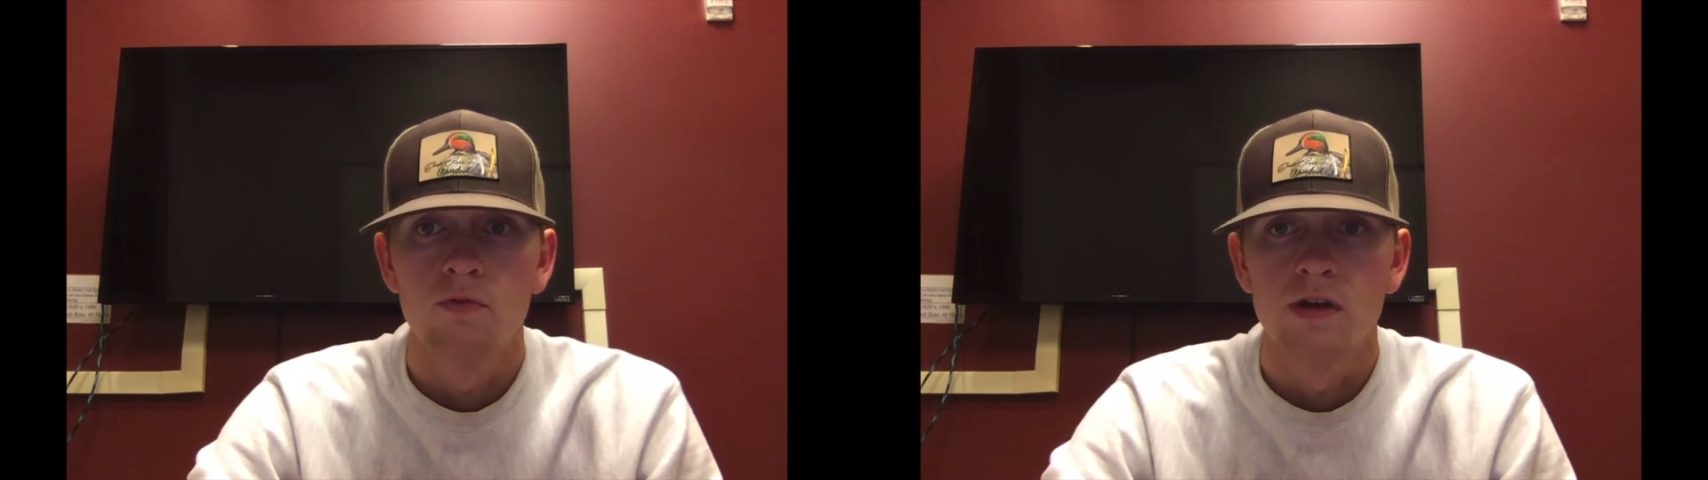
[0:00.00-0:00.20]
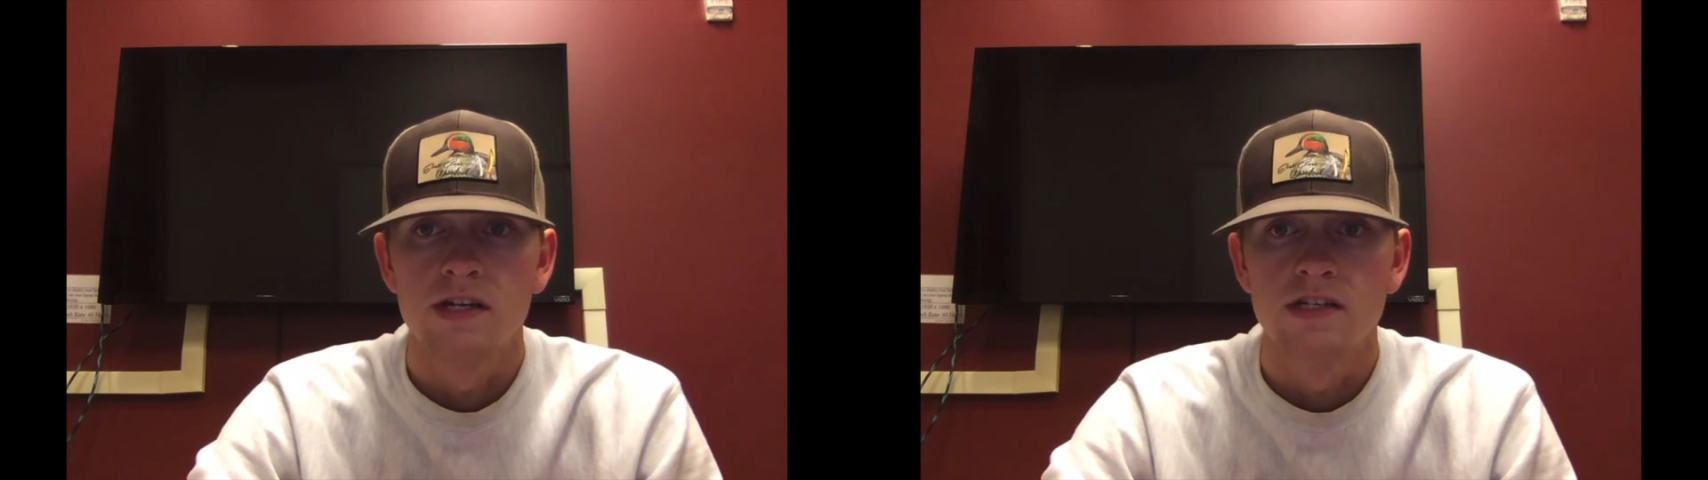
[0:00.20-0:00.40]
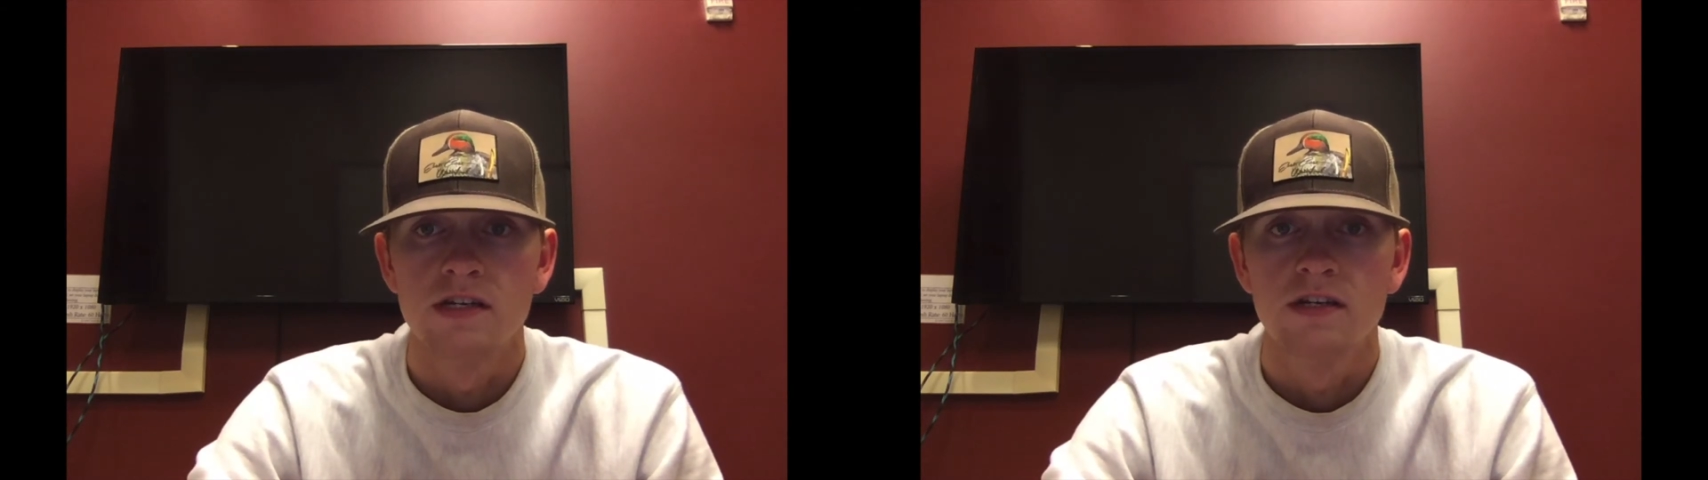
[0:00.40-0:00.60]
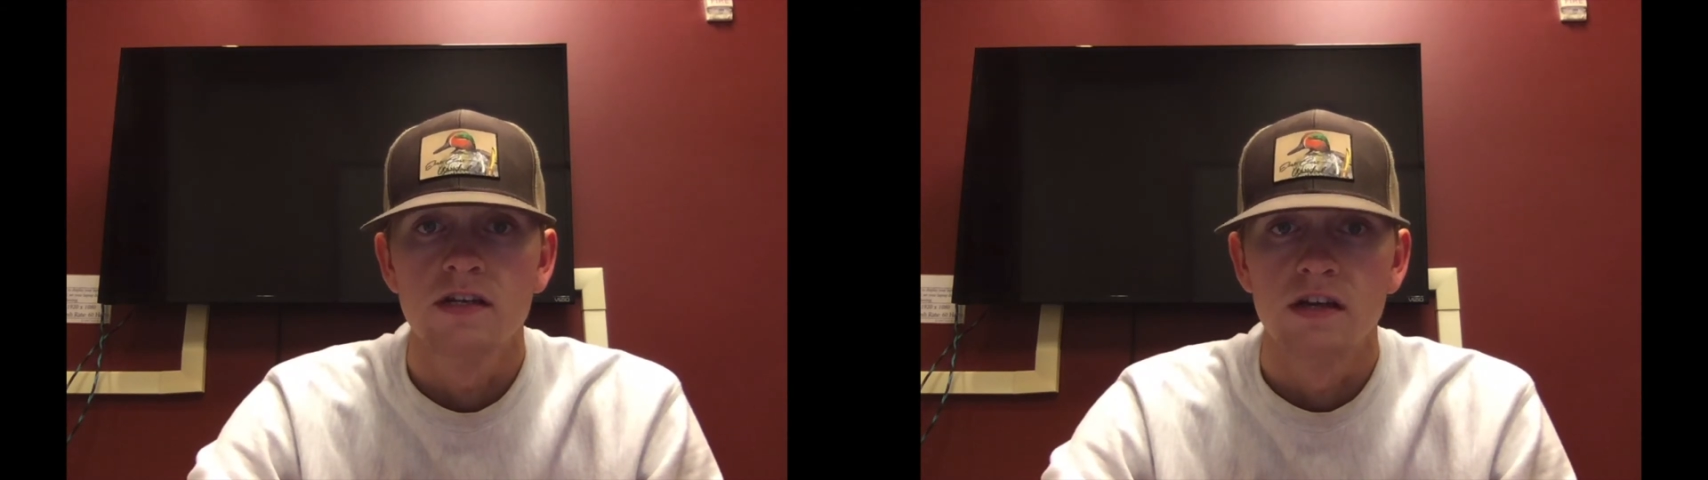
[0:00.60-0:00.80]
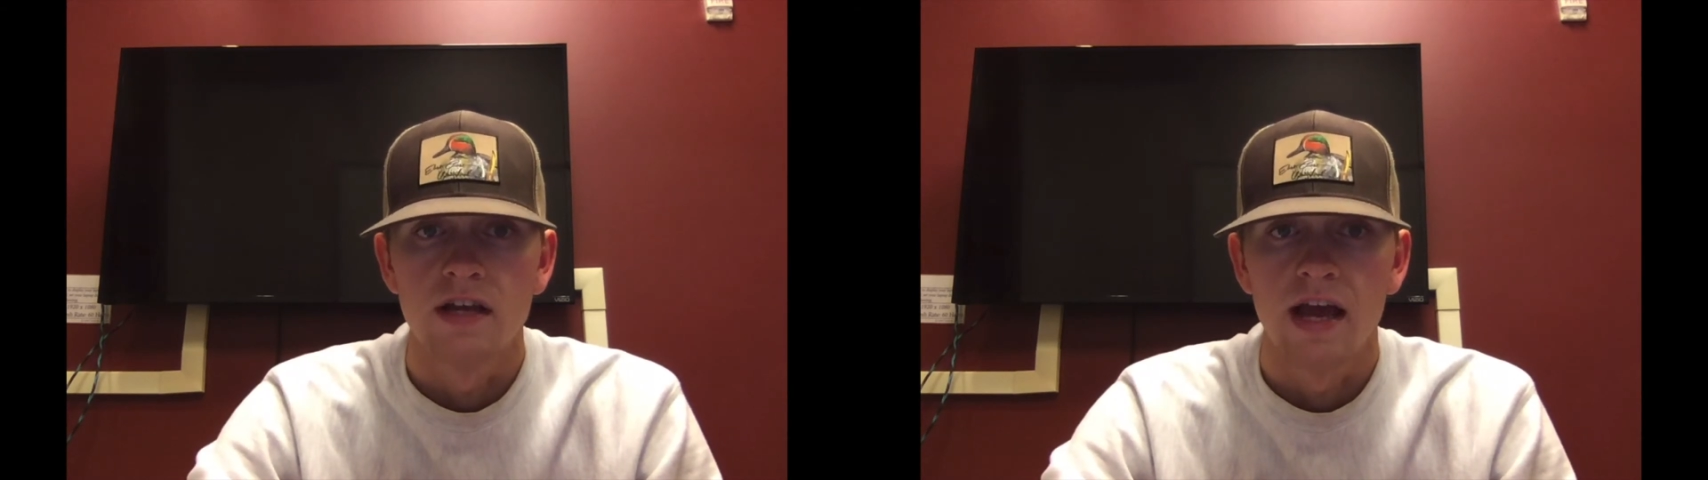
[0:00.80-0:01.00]
regent
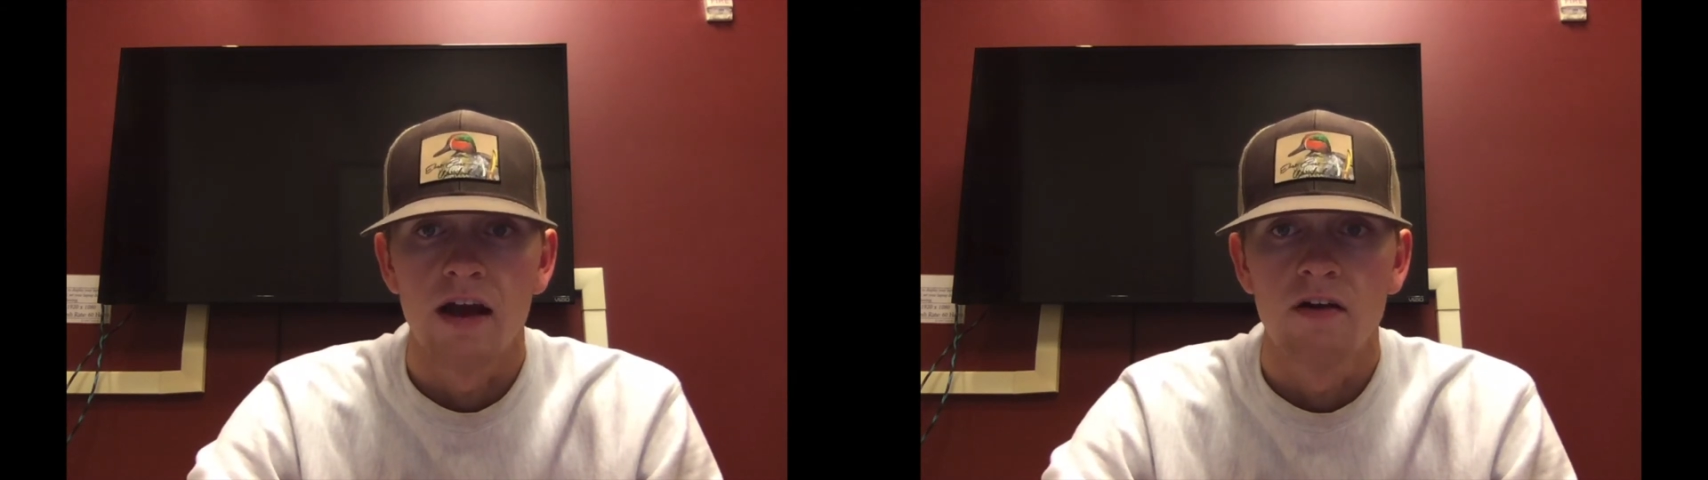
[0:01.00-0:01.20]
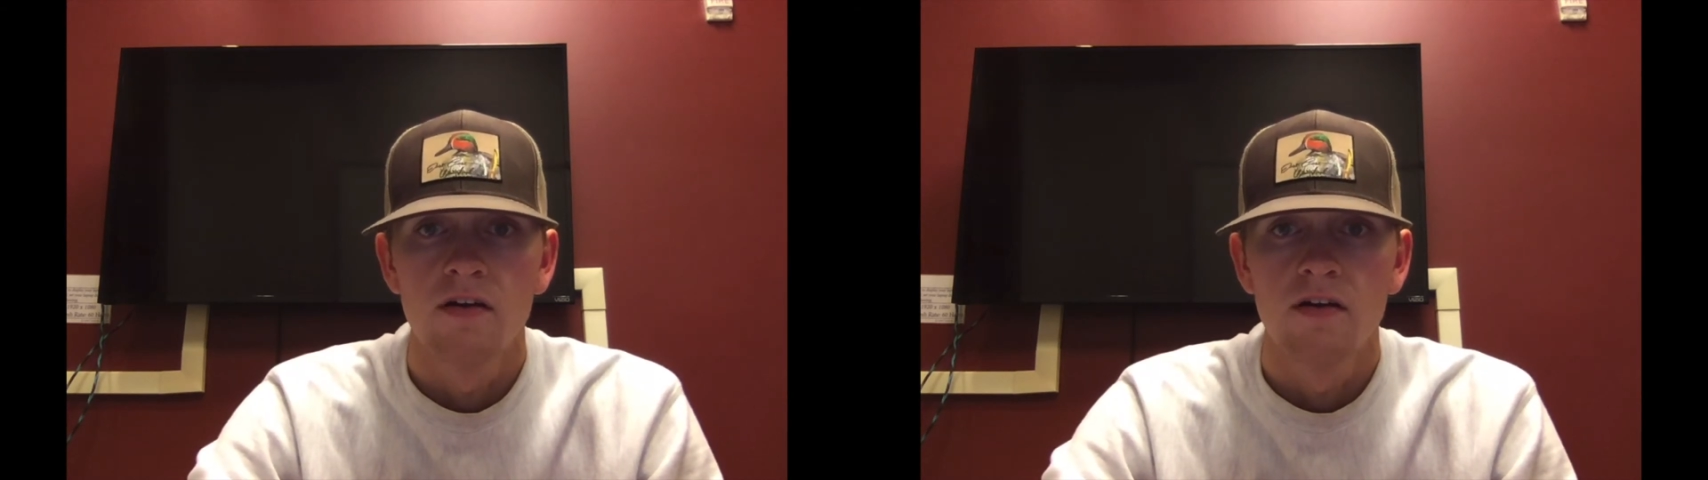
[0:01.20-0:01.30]
Kakao.